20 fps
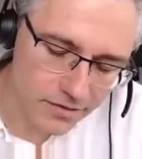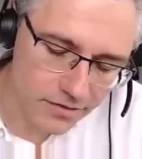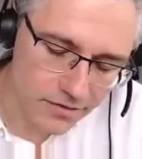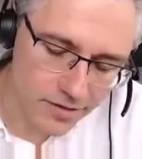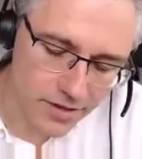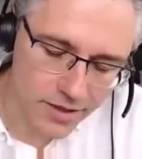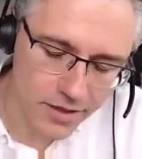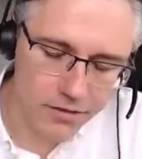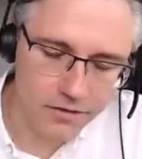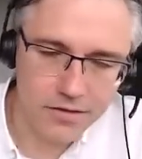
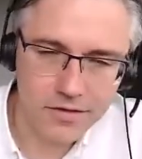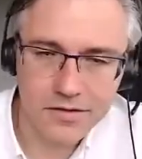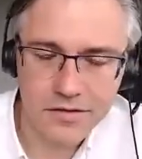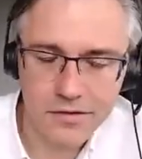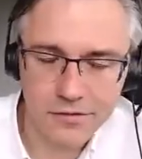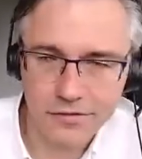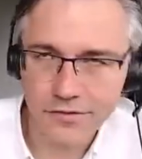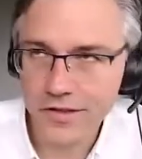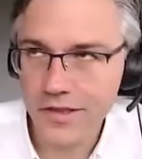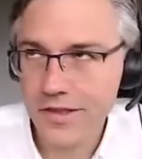
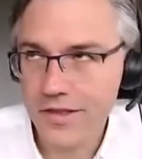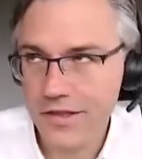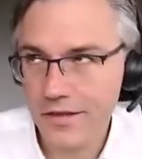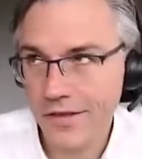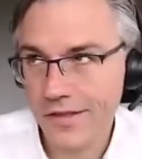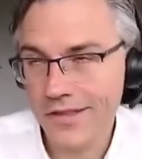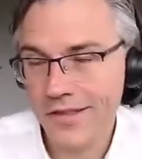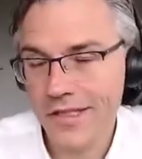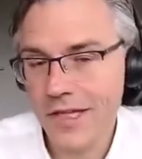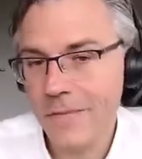calculating things
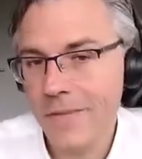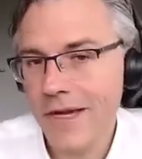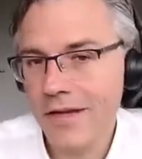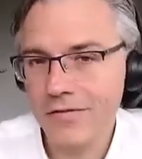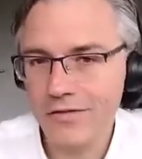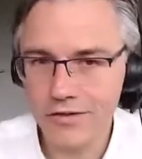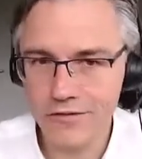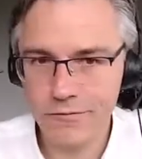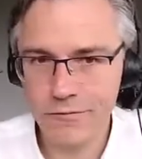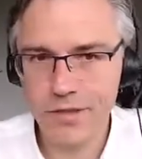like the
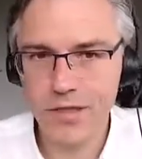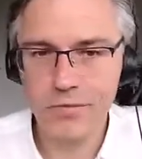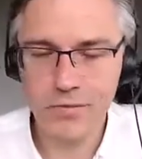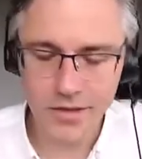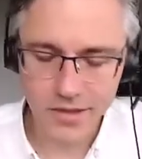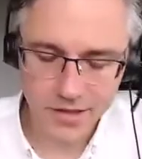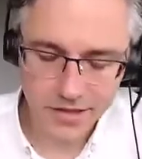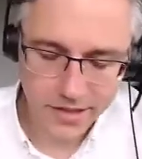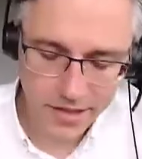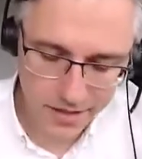amount of
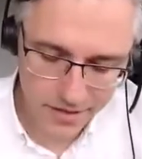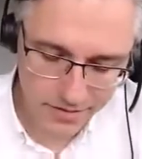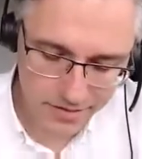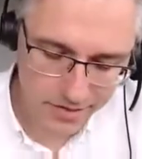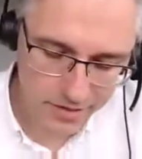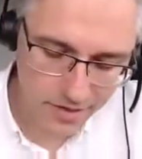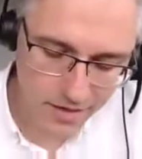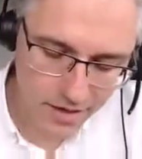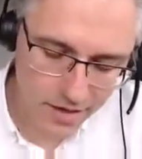public debt